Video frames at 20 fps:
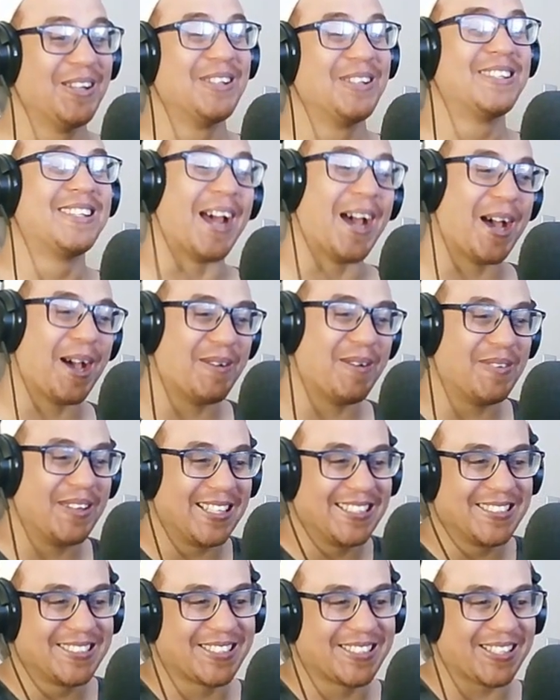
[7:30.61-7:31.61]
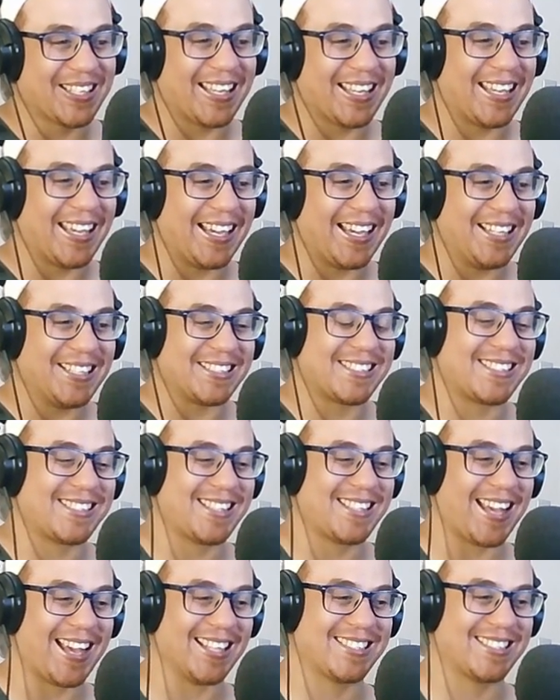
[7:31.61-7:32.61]
Damn, and he has
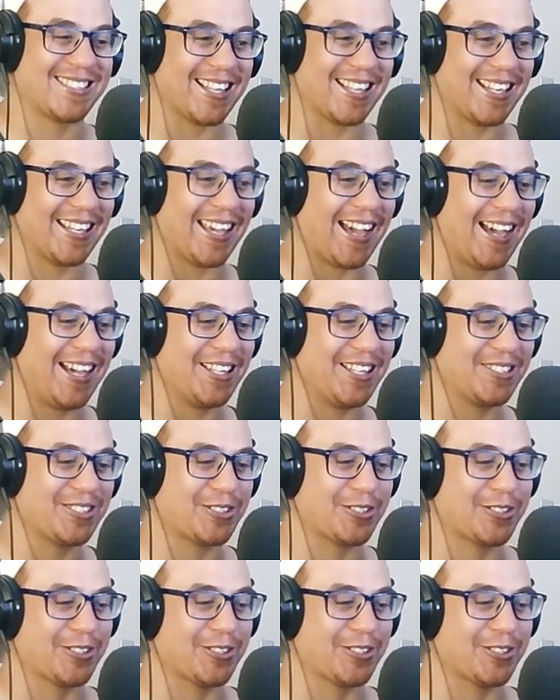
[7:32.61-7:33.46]
stats that he adds